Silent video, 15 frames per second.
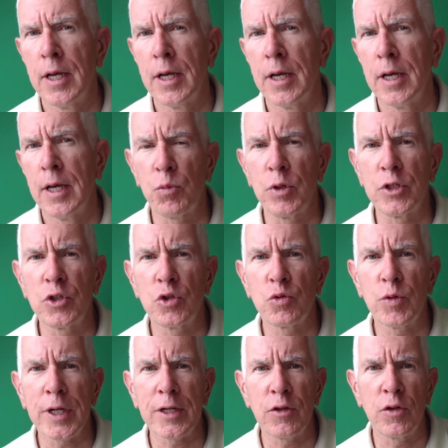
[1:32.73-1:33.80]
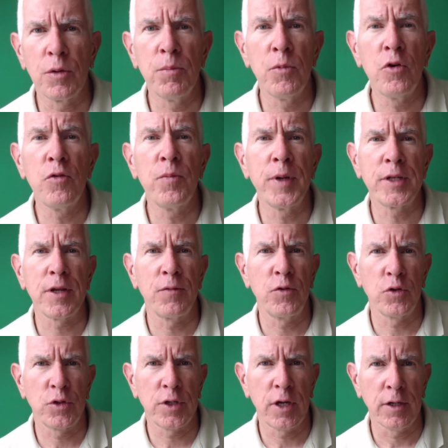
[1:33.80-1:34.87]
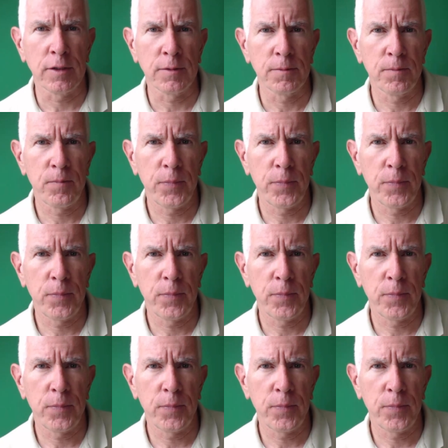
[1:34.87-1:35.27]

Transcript: to help restrict the movement of your tongue.